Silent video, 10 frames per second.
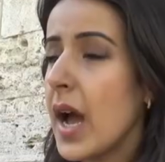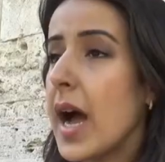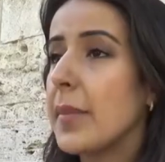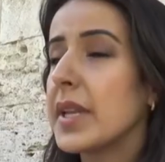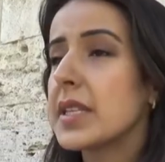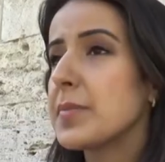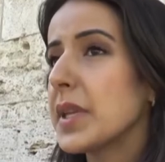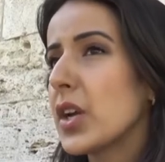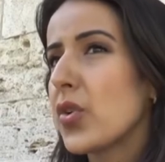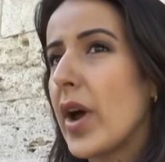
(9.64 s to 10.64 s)
I mean, it's
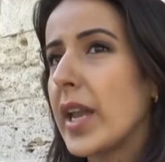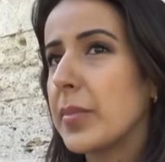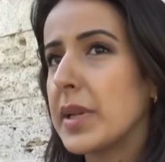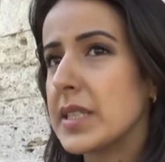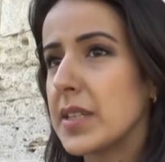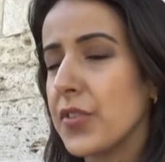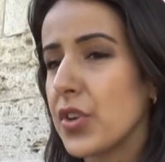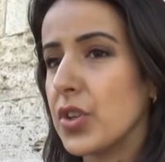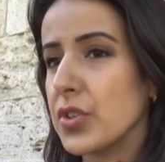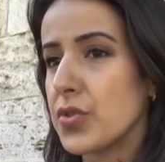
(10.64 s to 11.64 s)
been incredibly
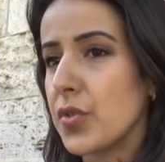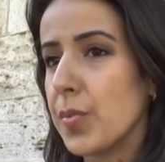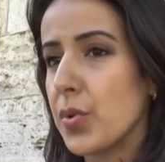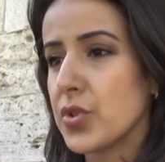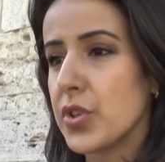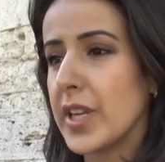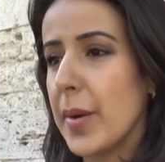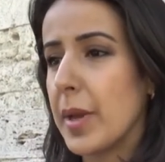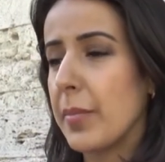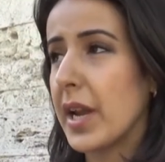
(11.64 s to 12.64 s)
difficult to report on
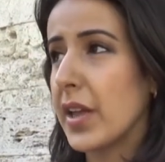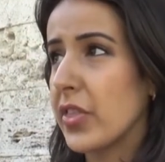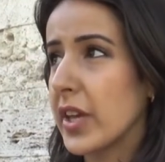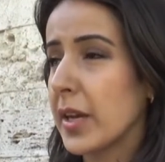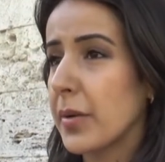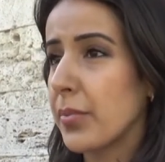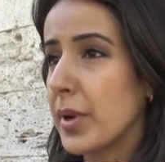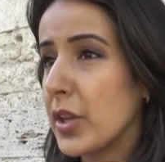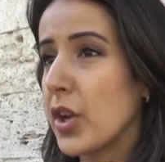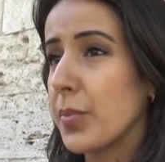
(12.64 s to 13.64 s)
Yemen, but I think,
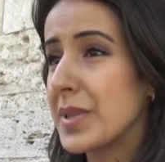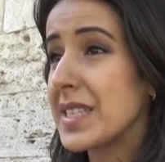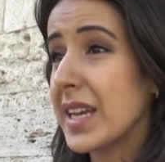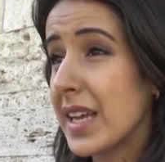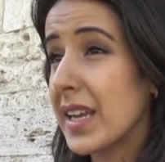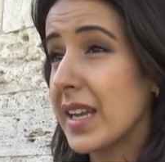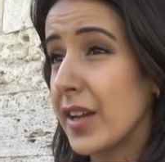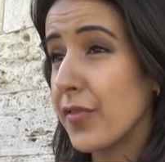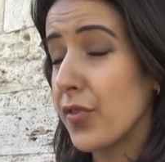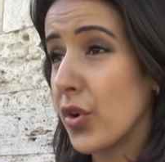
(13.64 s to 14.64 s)
you know,
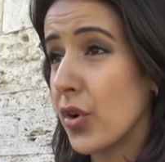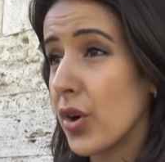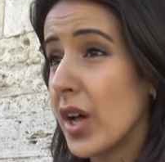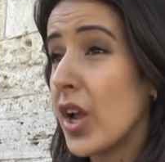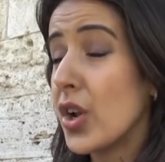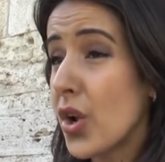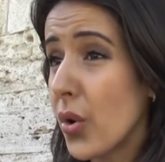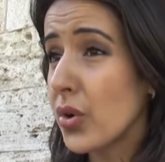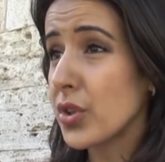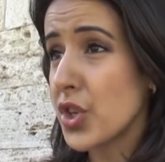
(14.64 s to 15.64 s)
particularly for
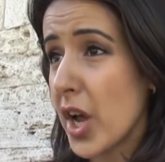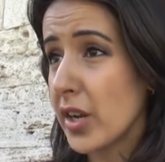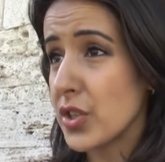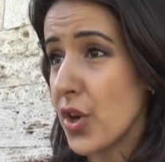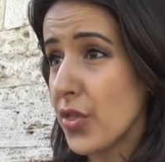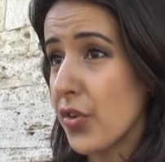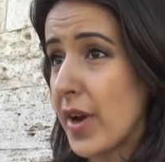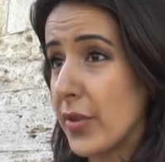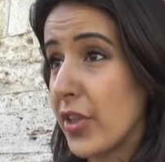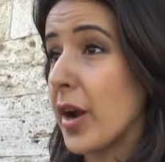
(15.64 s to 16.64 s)
local journalists on the
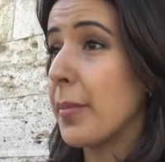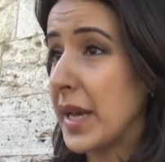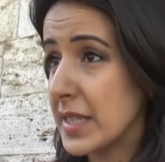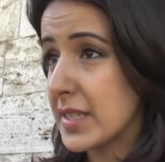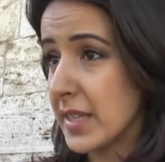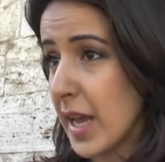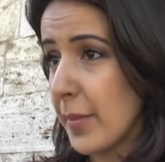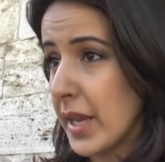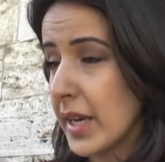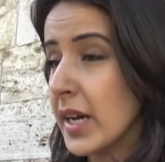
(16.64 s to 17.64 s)
ground that are based in
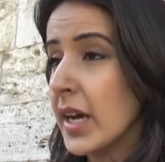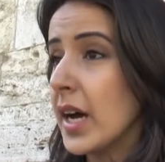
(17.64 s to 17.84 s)
Yemen,